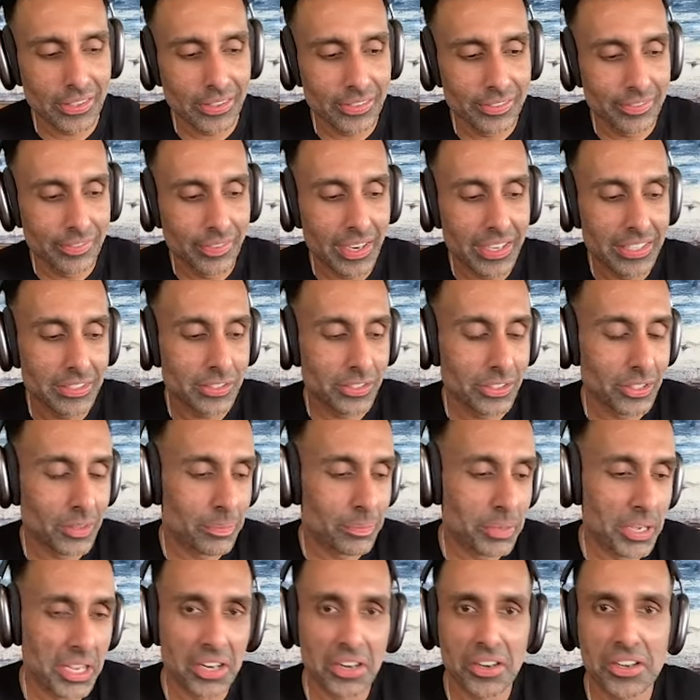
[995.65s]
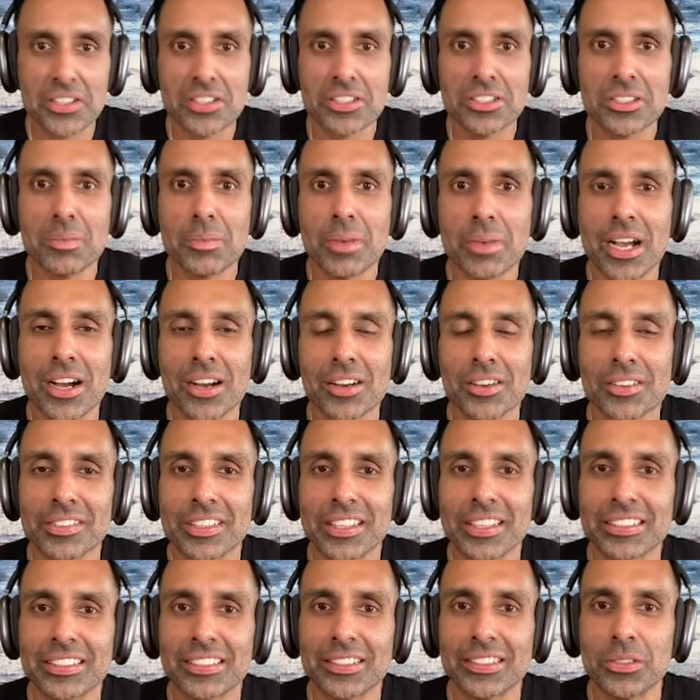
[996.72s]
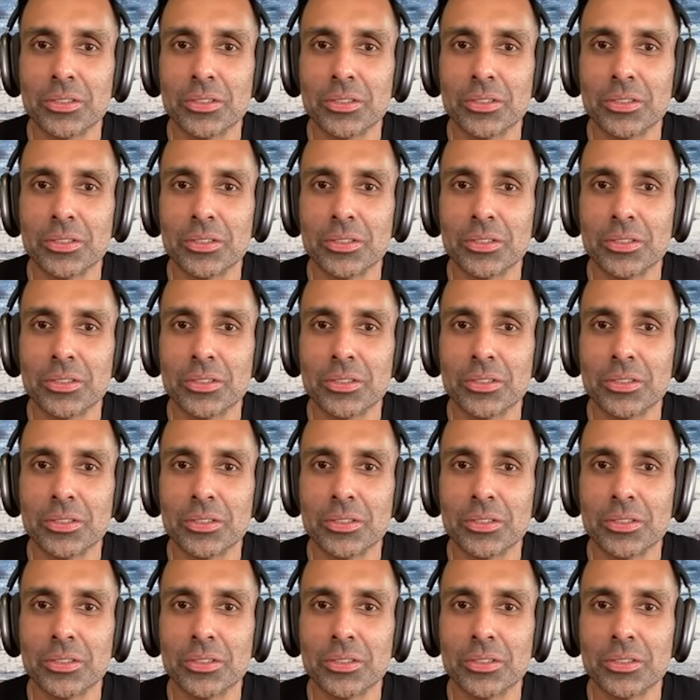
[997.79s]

advice to the parents about like